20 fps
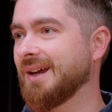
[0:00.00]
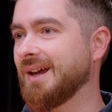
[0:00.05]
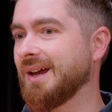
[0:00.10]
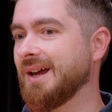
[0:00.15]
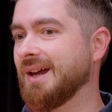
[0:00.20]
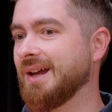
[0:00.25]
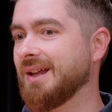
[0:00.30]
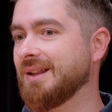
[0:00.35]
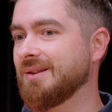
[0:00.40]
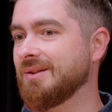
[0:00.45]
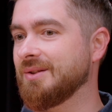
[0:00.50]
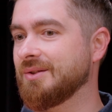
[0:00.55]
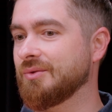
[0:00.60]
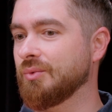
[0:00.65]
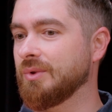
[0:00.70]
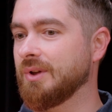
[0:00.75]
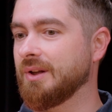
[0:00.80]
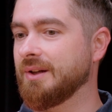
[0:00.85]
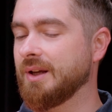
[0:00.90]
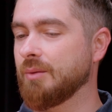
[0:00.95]
And this
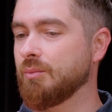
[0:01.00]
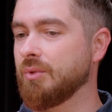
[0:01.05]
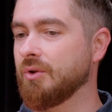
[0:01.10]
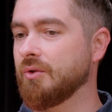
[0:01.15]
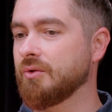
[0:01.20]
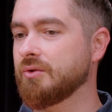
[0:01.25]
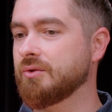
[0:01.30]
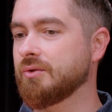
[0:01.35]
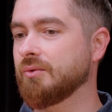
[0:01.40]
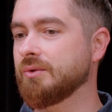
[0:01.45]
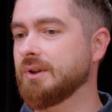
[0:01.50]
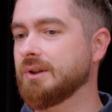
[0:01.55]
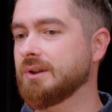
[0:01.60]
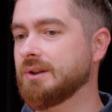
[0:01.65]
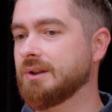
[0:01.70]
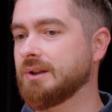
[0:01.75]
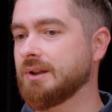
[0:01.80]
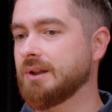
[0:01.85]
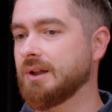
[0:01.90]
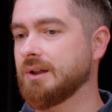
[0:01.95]
will enable also
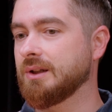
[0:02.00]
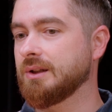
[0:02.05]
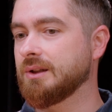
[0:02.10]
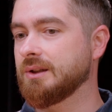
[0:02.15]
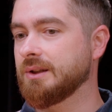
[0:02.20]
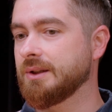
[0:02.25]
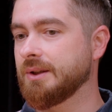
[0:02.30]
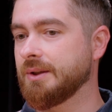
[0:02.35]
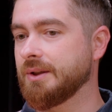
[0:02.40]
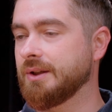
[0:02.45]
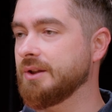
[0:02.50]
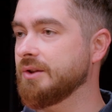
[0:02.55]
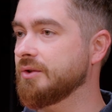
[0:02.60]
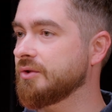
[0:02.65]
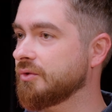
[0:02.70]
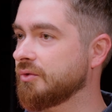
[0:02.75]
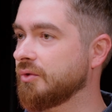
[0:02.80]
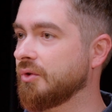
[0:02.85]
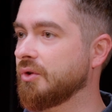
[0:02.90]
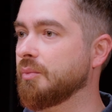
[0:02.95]
the
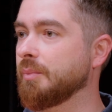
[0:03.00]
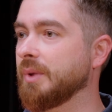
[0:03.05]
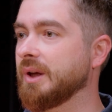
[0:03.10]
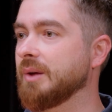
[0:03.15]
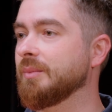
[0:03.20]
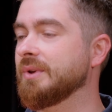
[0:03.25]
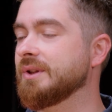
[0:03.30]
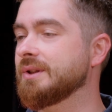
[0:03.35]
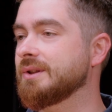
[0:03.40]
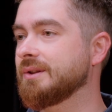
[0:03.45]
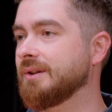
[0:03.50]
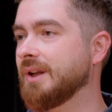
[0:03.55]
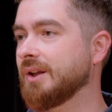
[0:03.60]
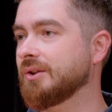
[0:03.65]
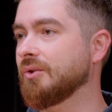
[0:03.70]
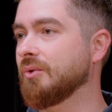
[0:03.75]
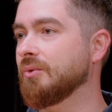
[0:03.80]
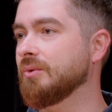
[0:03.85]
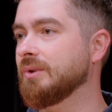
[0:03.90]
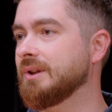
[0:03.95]
in-store payments,
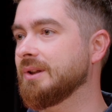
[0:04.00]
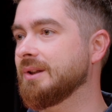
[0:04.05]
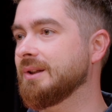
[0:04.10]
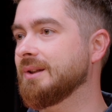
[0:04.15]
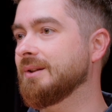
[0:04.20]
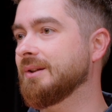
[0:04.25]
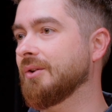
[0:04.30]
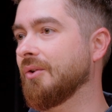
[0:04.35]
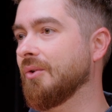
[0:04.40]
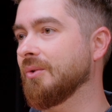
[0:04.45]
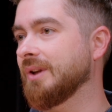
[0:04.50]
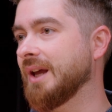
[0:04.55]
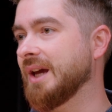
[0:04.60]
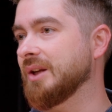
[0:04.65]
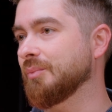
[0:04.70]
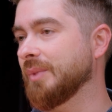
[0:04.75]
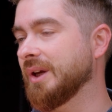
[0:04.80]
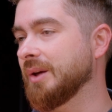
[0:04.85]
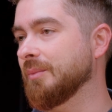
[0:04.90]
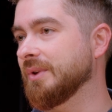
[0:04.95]
not only
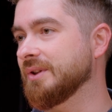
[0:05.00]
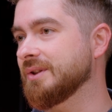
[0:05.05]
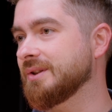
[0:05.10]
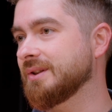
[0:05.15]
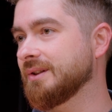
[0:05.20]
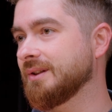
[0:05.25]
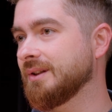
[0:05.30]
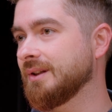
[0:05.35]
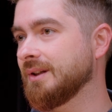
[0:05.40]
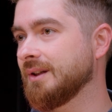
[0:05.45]
online payments.